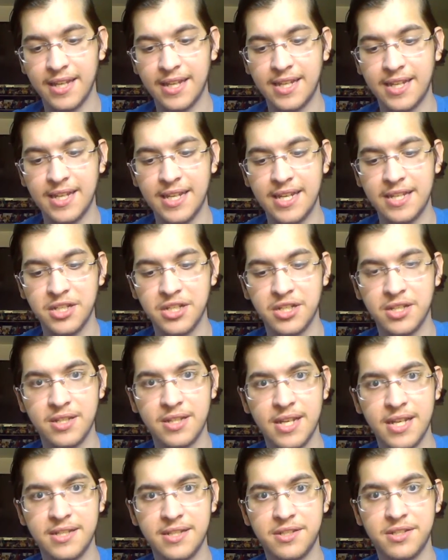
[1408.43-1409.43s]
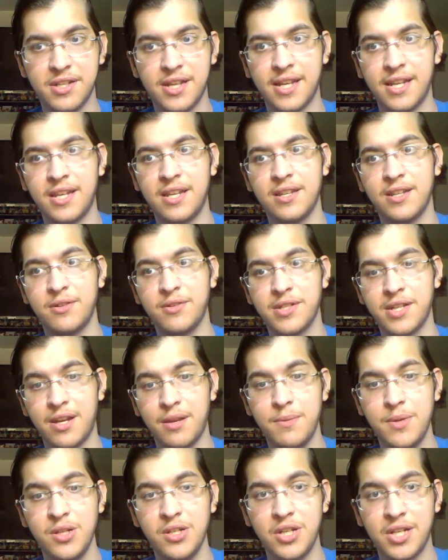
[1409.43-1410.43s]
Like it just, it's like there was a
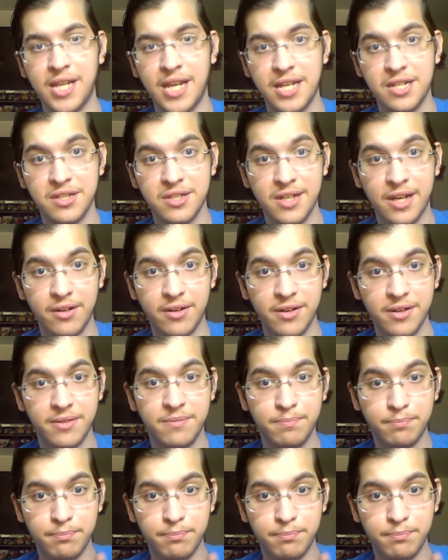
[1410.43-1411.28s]
communication error.